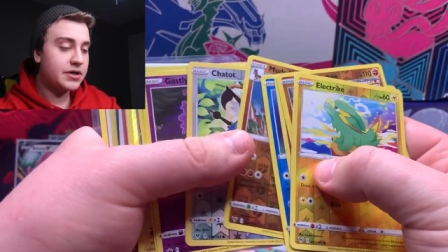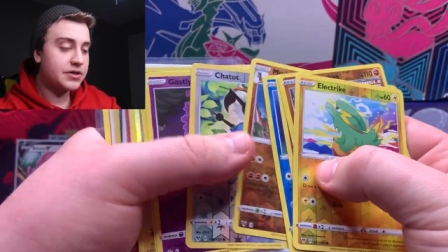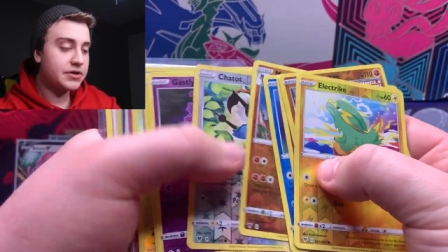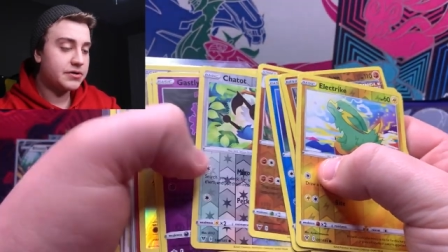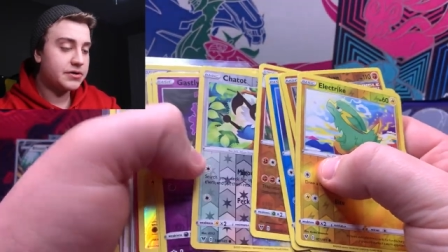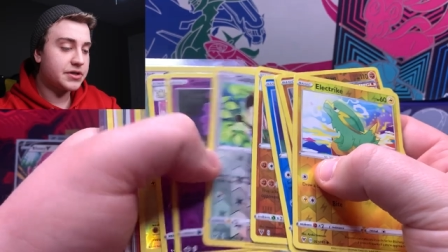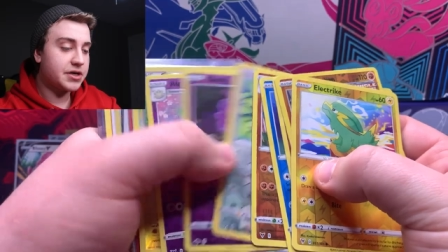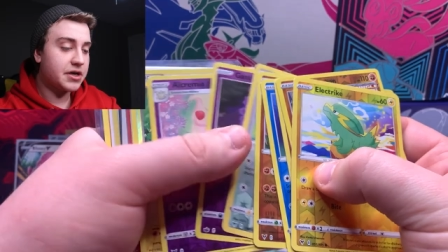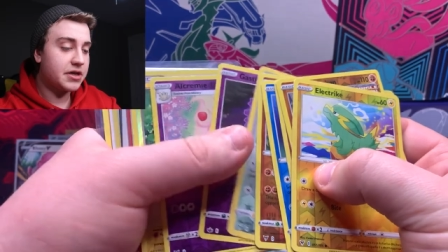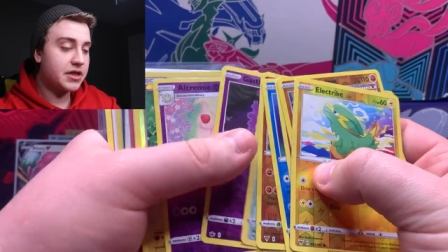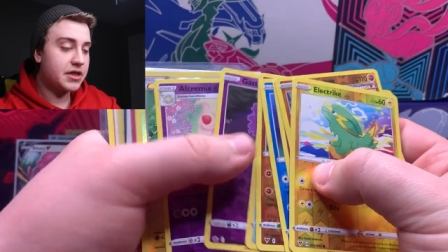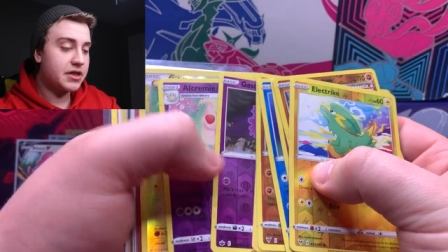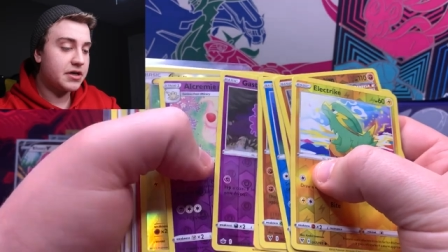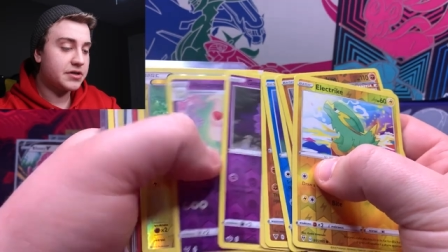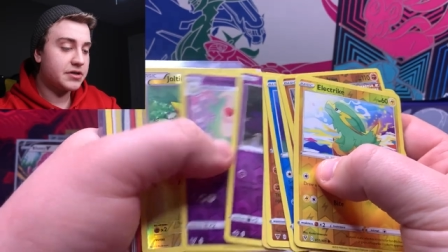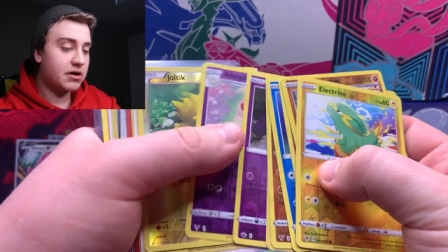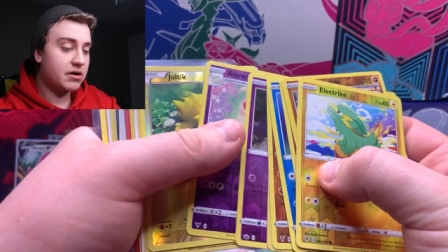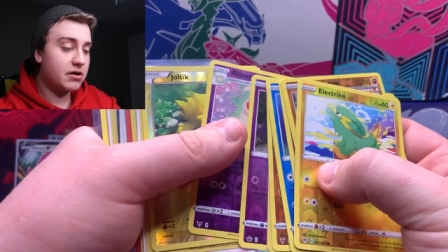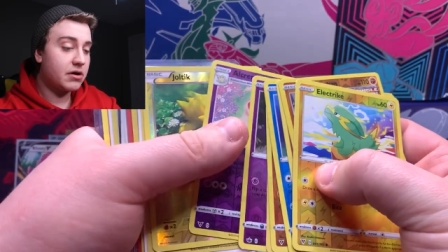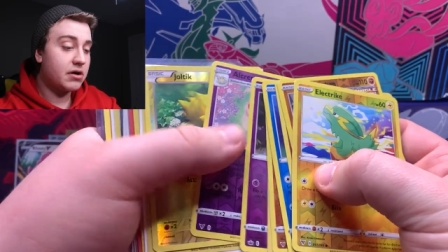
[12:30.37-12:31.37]
So it's good that
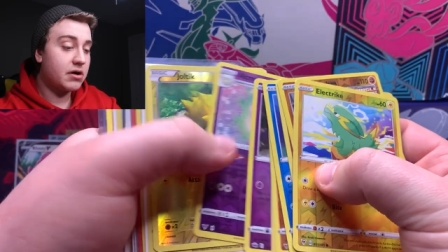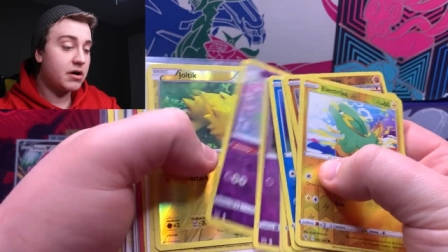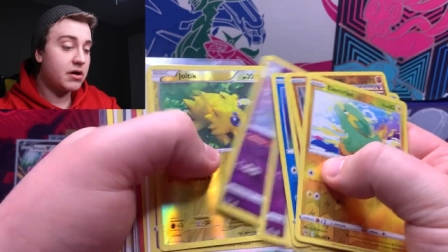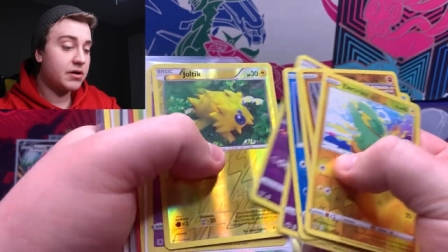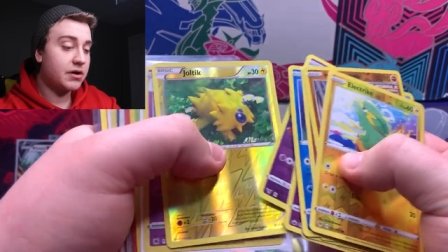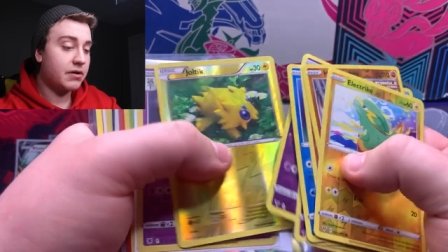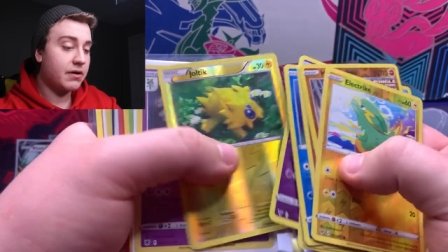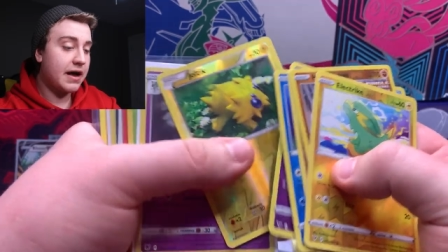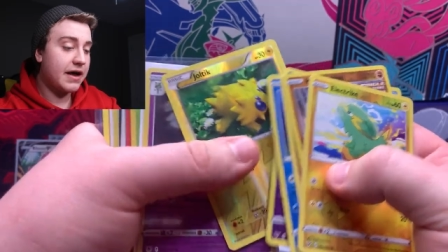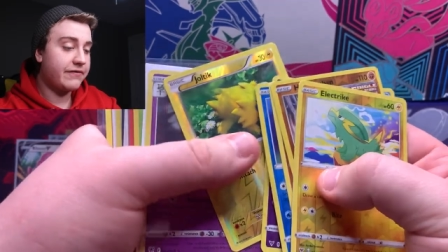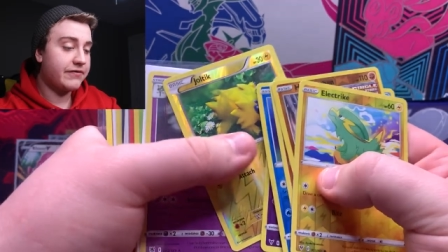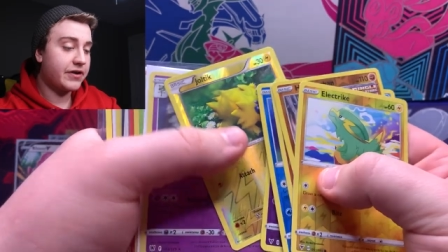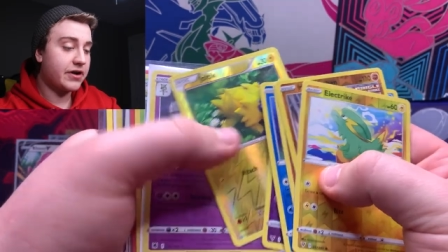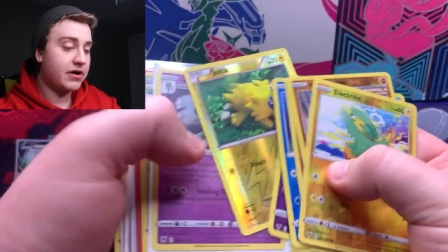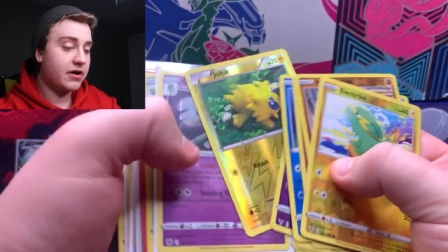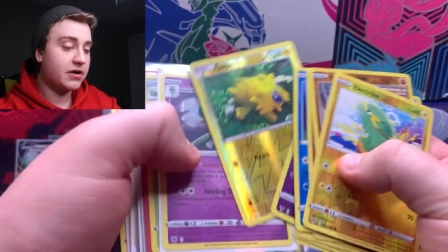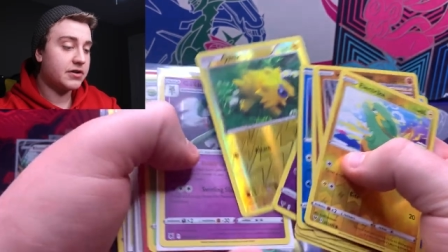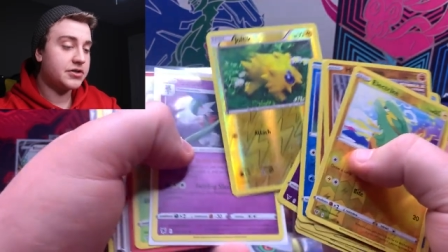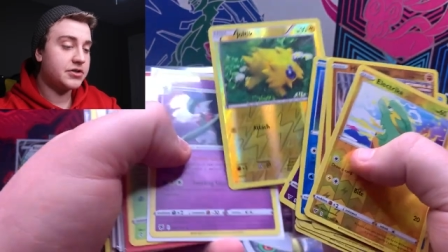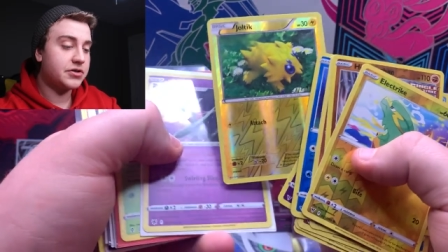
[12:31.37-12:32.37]
these are all holographic
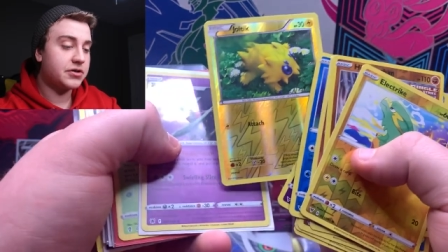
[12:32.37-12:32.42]
cards.